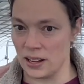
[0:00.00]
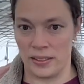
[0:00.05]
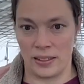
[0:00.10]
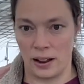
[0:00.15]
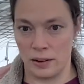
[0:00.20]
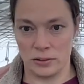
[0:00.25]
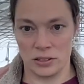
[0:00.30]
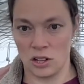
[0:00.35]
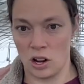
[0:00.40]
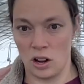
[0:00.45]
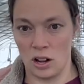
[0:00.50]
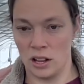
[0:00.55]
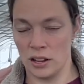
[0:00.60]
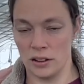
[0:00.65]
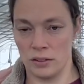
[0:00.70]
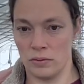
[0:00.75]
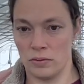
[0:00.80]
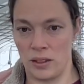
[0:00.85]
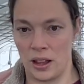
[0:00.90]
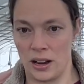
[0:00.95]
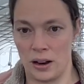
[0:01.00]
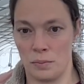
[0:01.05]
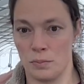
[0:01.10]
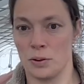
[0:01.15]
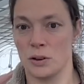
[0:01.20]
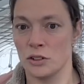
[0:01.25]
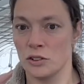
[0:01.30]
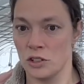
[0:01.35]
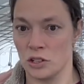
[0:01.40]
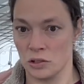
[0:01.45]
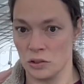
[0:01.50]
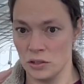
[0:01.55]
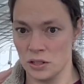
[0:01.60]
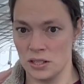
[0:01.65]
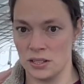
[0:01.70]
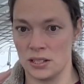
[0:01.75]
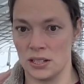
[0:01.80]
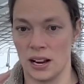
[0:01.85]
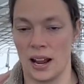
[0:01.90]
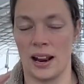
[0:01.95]
and that was all that it
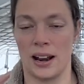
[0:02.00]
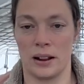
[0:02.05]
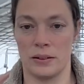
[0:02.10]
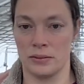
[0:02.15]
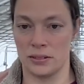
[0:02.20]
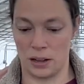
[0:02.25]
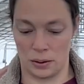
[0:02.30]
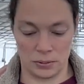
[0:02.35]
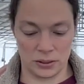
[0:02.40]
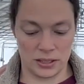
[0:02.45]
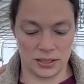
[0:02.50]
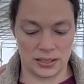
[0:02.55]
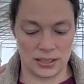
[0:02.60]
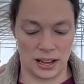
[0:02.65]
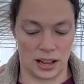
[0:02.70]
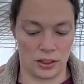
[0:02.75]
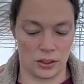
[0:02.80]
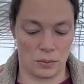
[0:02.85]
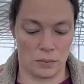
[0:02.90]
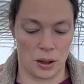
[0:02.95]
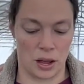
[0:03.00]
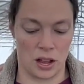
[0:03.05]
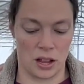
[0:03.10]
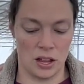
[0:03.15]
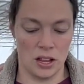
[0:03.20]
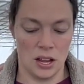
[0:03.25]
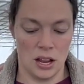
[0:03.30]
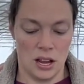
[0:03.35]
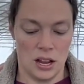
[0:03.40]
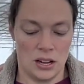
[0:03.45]
produced, and I was able to sell them all.